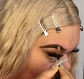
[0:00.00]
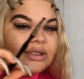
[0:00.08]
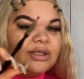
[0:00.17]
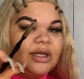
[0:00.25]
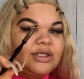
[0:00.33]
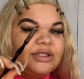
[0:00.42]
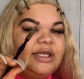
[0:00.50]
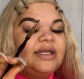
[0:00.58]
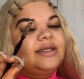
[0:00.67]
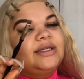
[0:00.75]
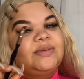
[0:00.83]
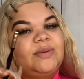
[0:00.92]
So I'll just take
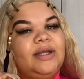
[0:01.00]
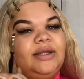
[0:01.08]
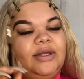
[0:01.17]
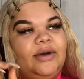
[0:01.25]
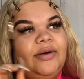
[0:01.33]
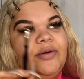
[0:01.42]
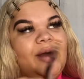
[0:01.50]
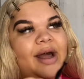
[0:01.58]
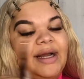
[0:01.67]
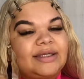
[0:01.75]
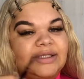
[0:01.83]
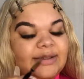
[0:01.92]
this with no
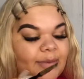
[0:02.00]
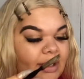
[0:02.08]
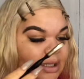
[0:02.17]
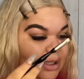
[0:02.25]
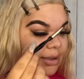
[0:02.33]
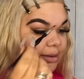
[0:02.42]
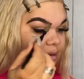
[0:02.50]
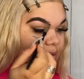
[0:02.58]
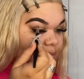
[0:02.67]
excess product.